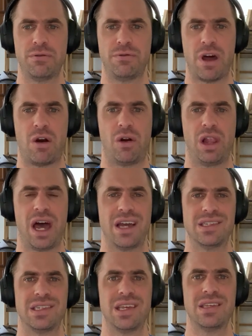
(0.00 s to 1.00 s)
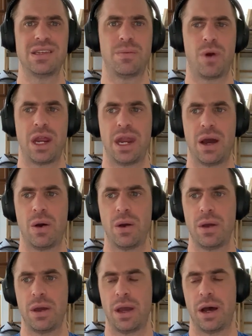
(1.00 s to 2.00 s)
federalized system right now
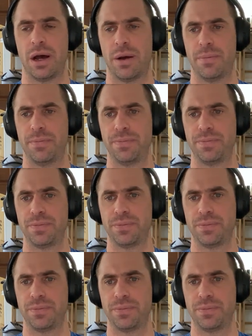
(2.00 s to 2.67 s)
um,